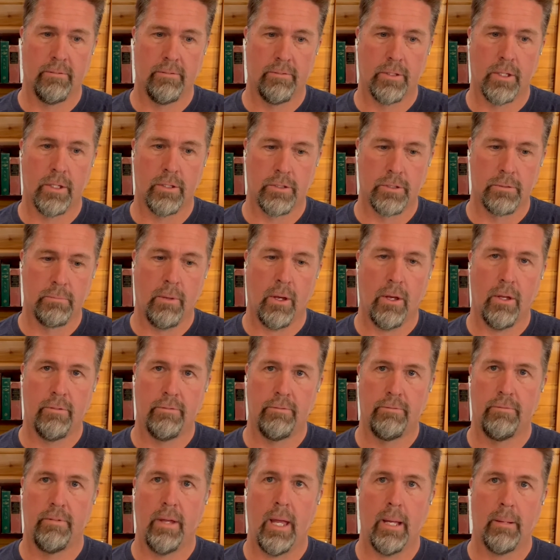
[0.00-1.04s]
a small
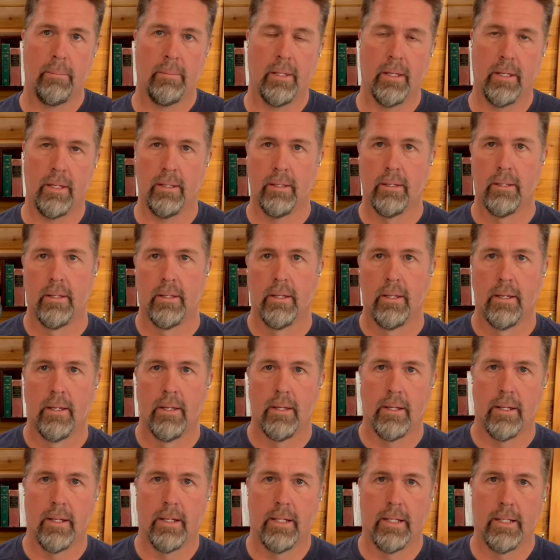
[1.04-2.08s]
family
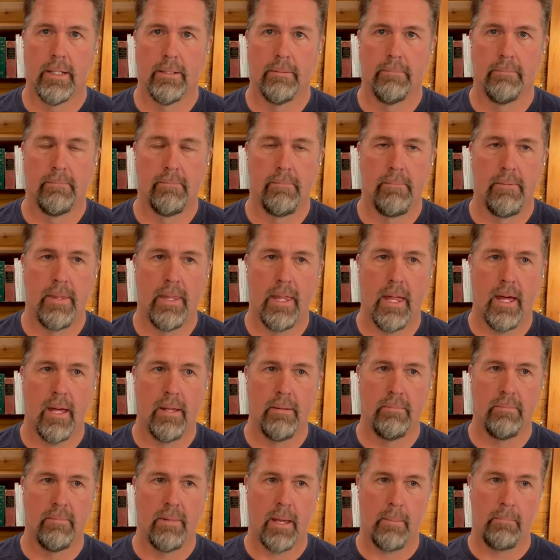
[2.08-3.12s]

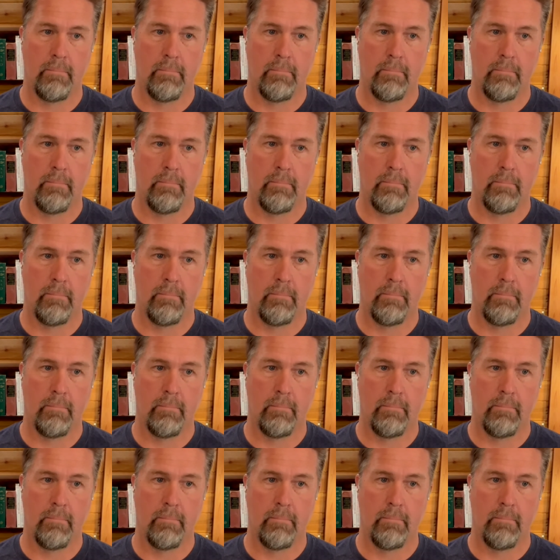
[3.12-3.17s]
that